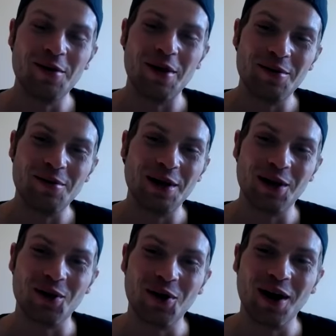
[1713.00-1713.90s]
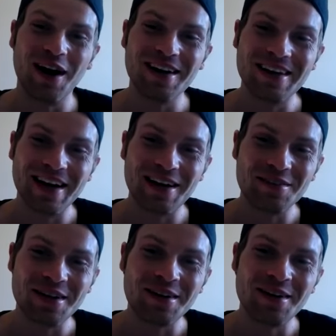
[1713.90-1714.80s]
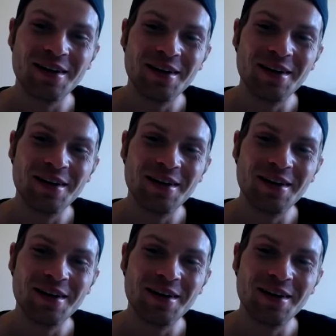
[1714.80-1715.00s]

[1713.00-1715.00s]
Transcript: that'd be a lot of caffeine. That'd be a lot of